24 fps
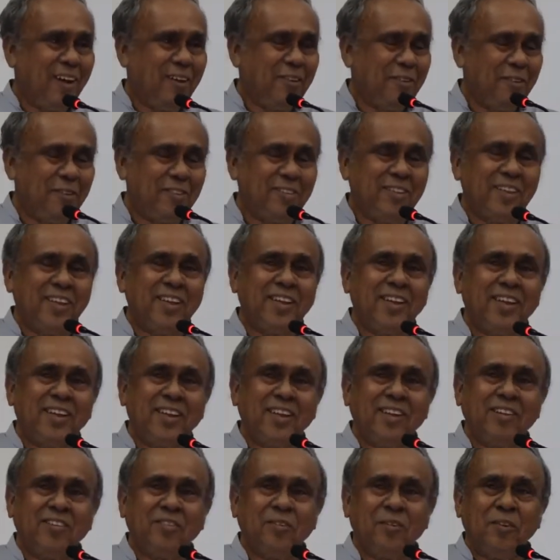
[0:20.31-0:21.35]
could say that
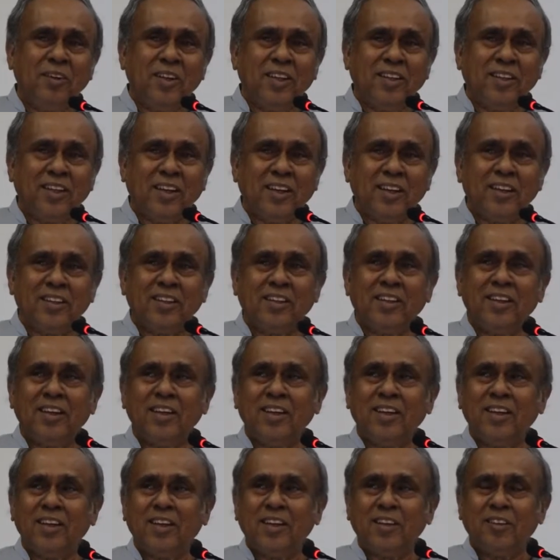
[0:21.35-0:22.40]
it's only Charita
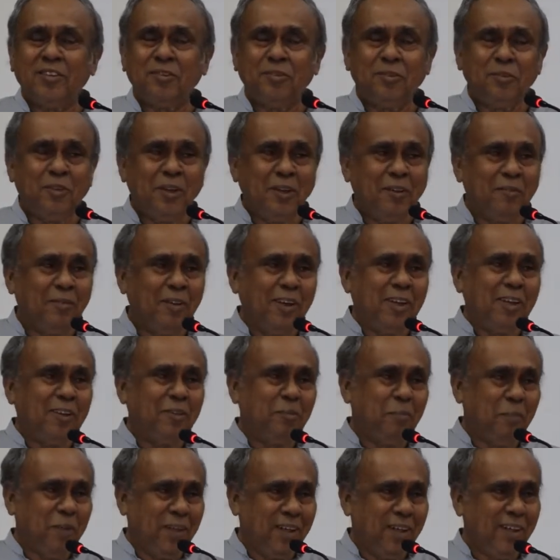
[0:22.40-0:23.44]
Era to invite
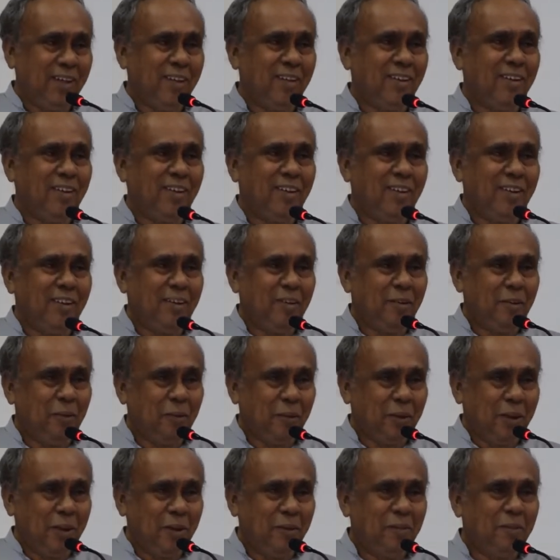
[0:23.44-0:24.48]
me
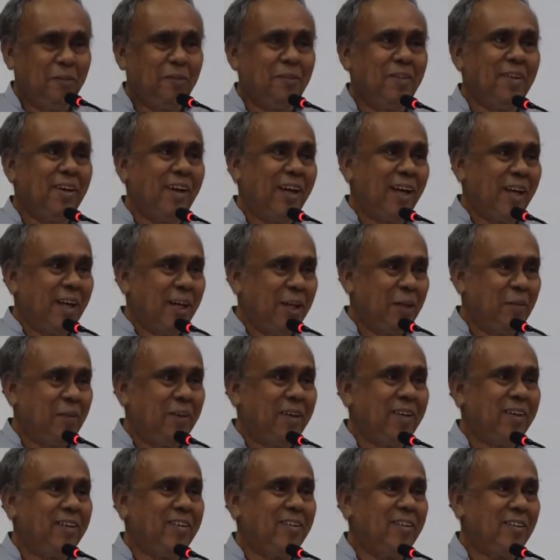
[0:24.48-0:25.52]
to give
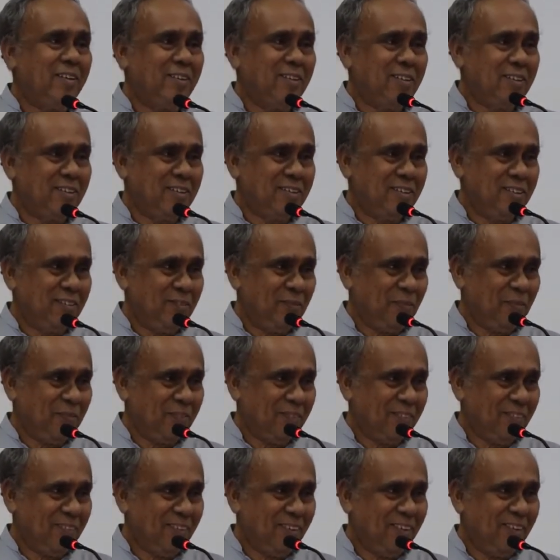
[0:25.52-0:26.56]
academic talks.
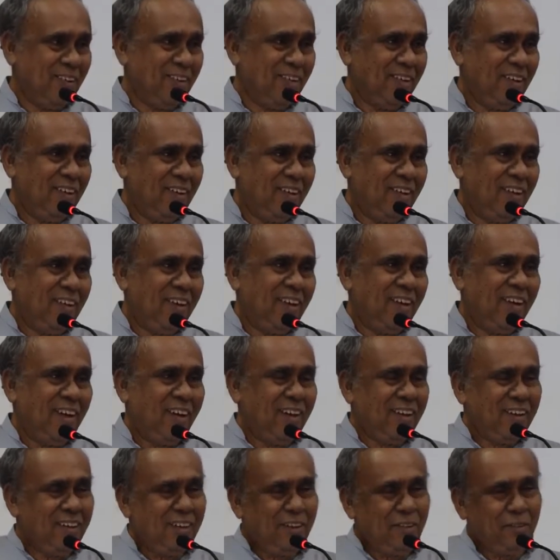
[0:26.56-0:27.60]

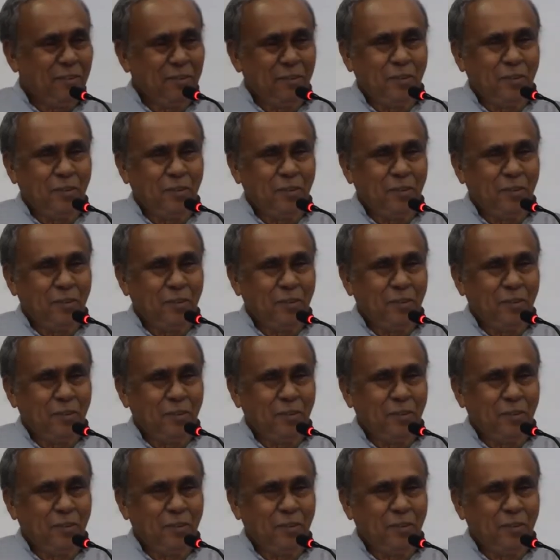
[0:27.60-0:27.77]
I give